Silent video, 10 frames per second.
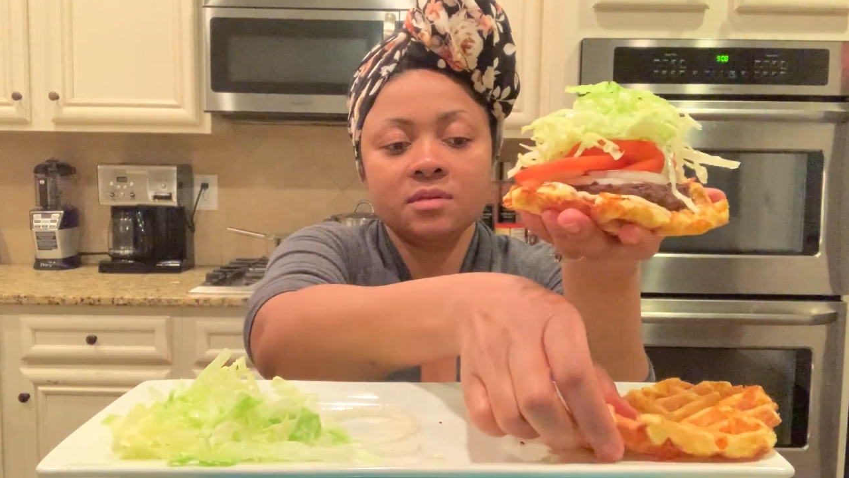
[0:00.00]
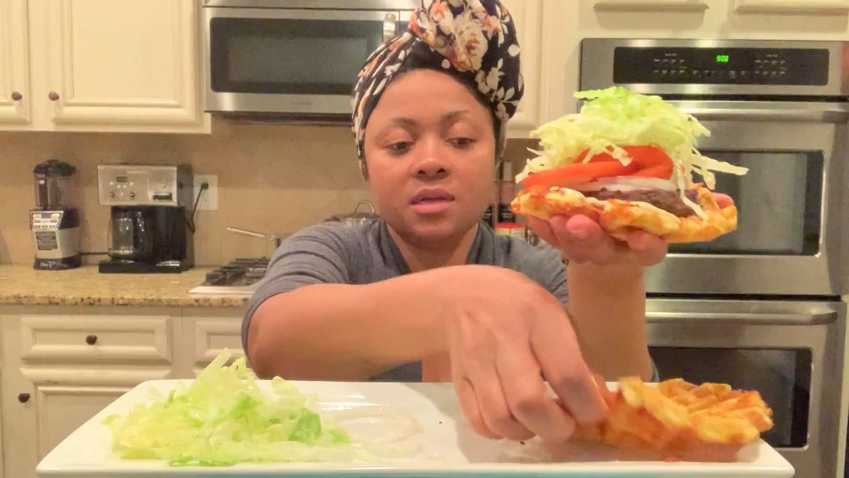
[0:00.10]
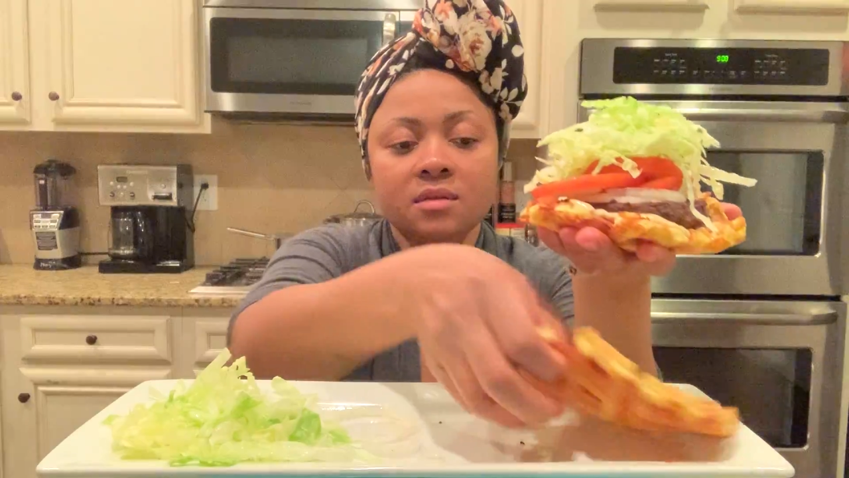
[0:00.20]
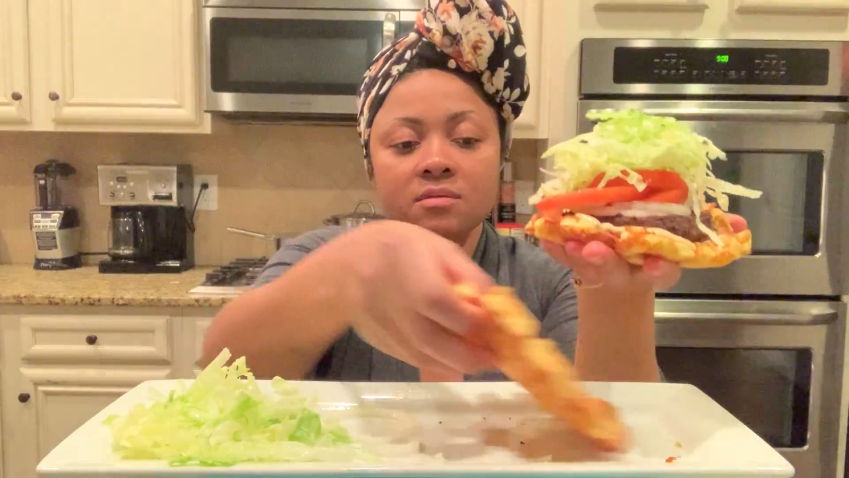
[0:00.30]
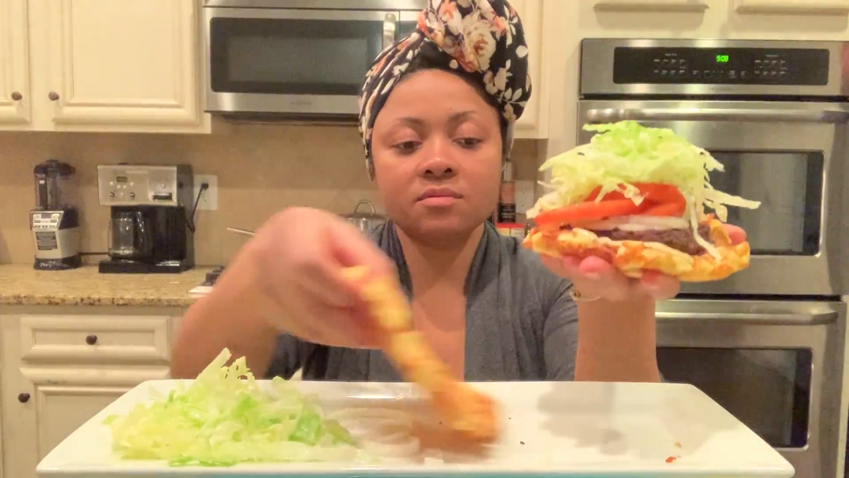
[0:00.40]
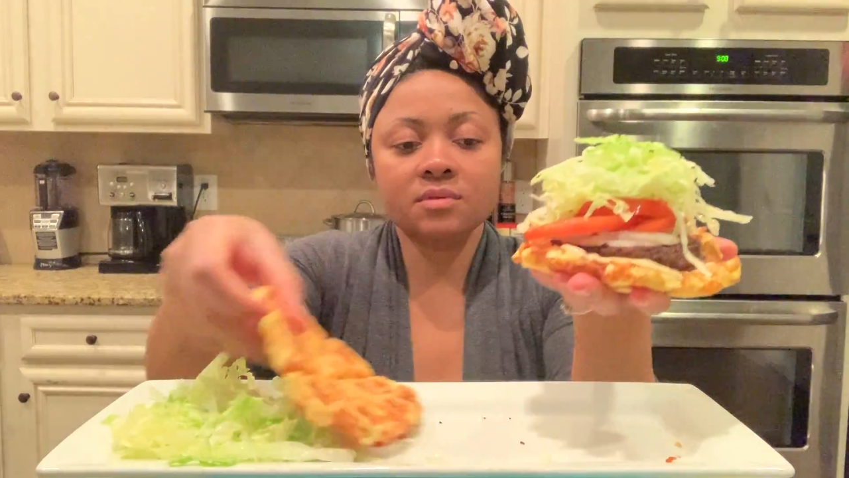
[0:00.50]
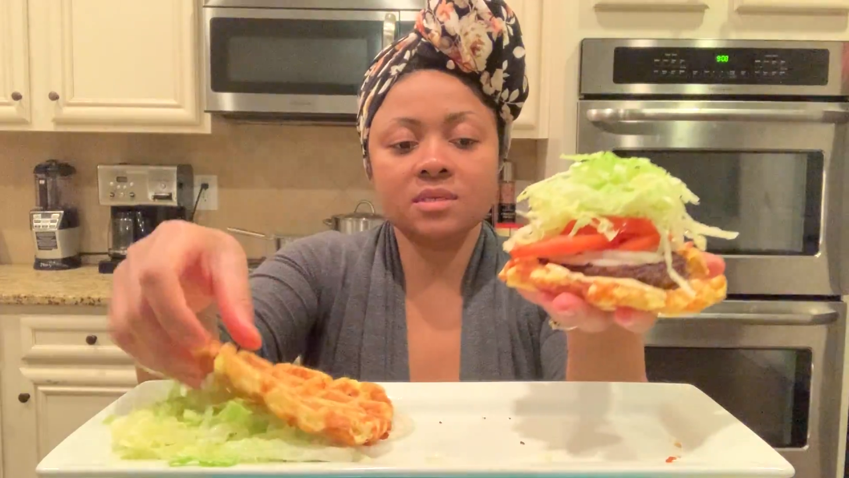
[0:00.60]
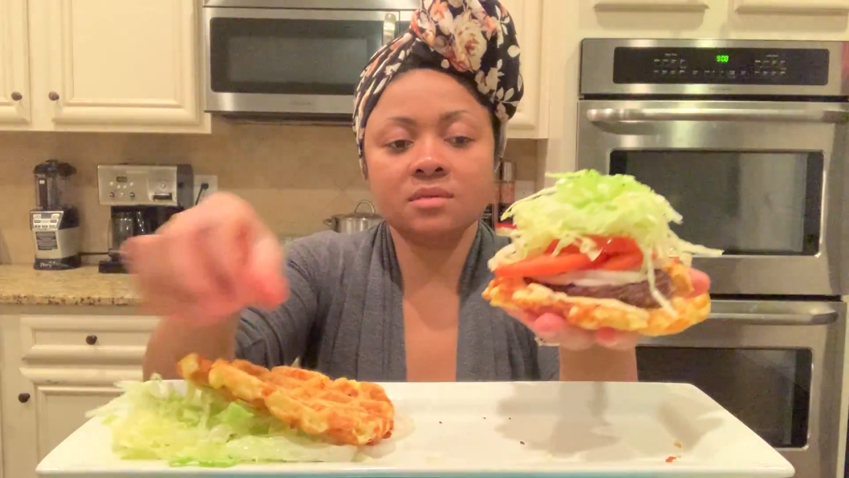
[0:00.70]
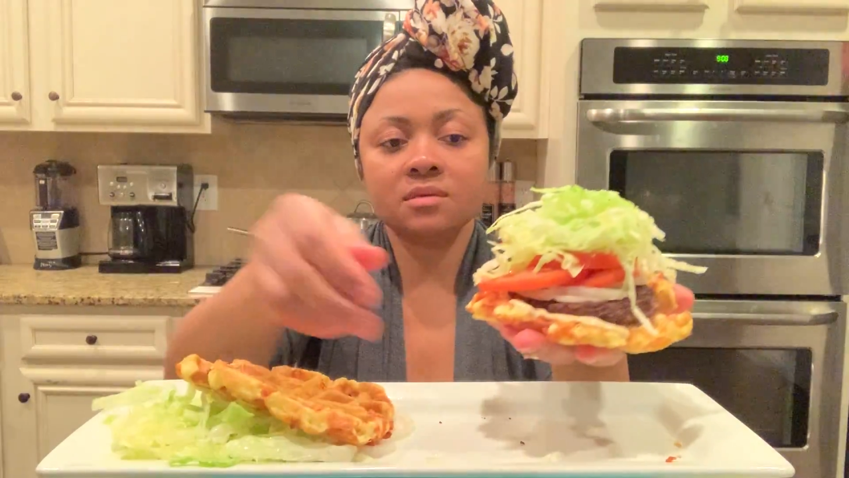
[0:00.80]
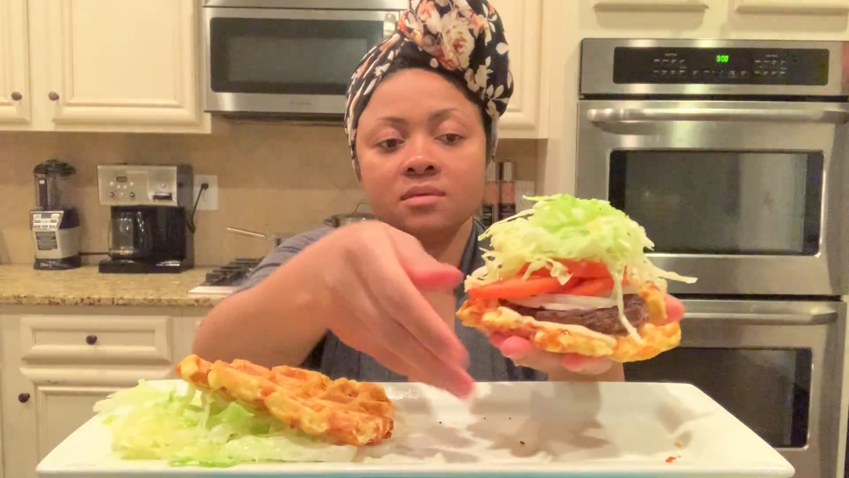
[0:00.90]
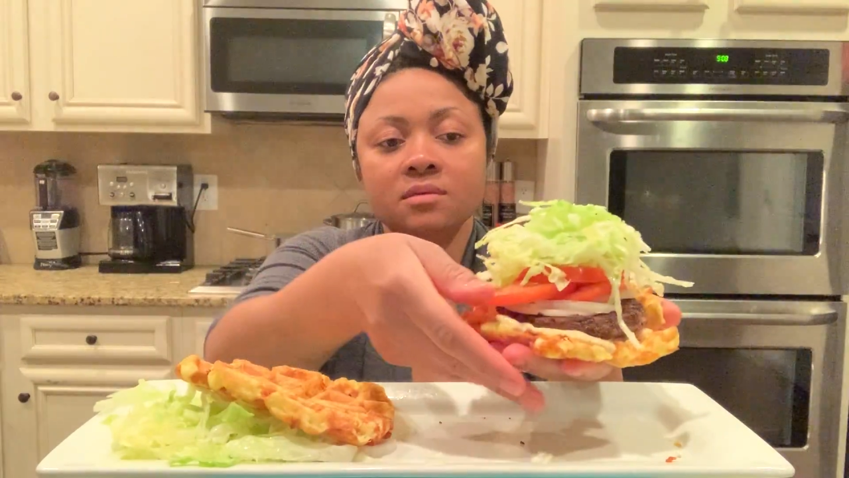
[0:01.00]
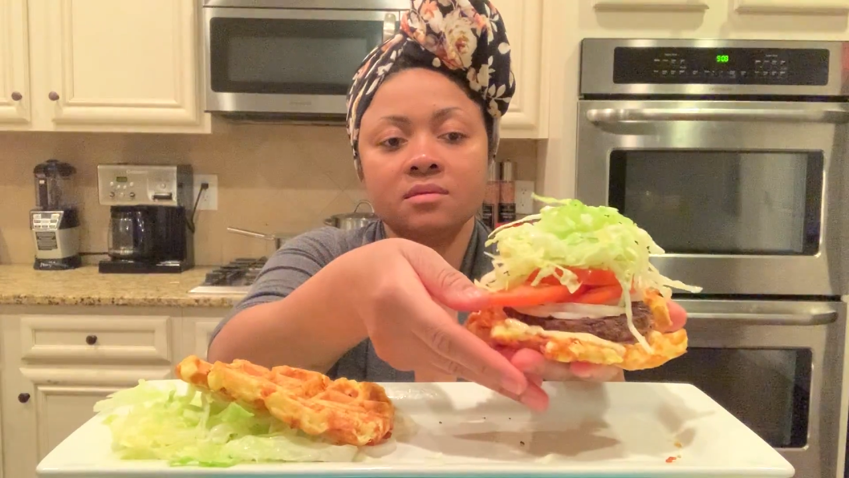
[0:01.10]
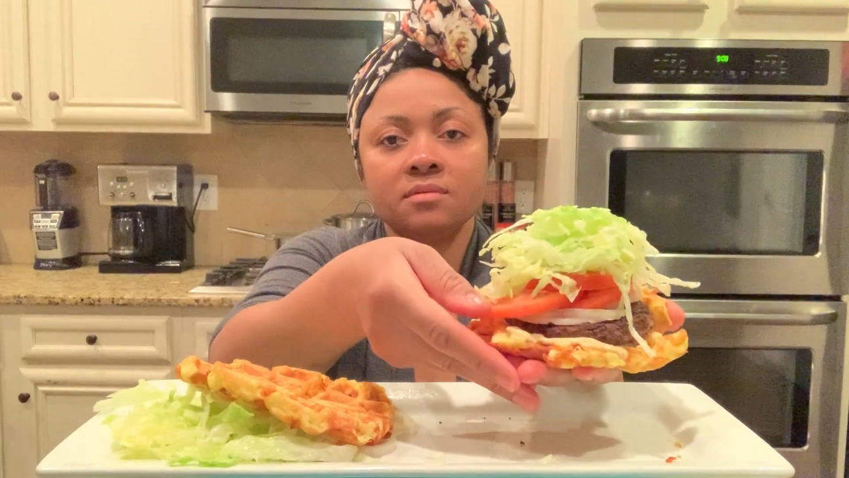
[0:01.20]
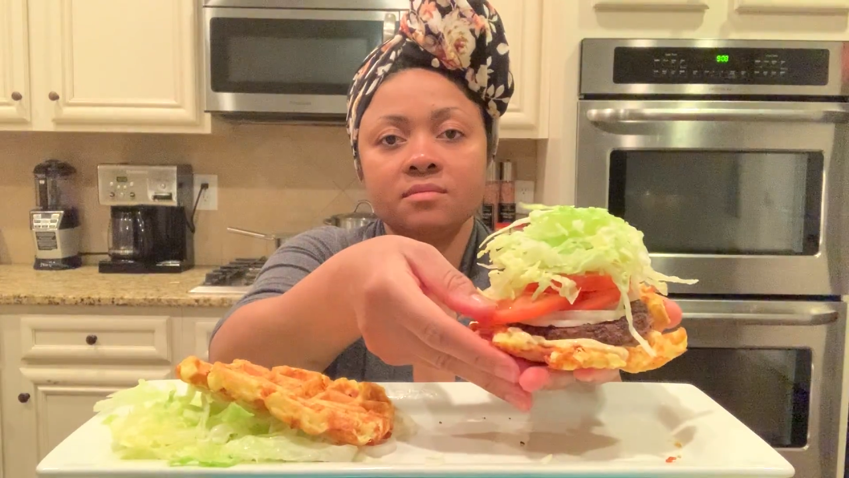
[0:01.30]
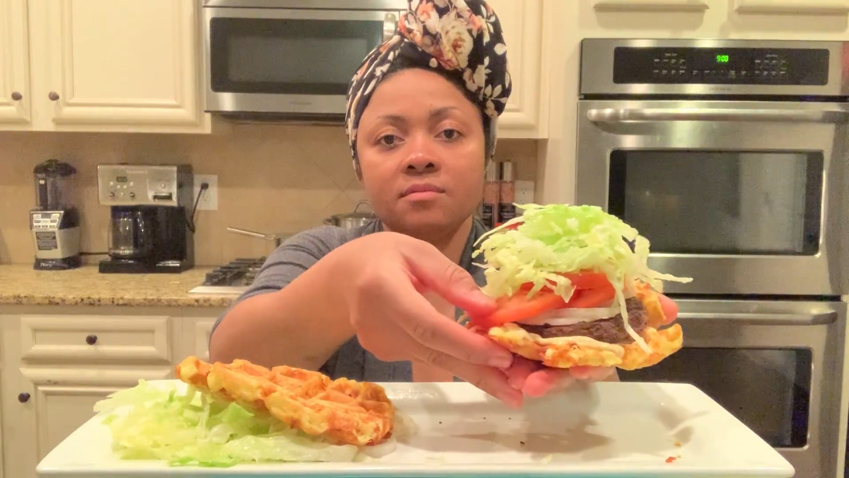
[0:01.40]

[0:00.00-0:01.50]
That looks real good.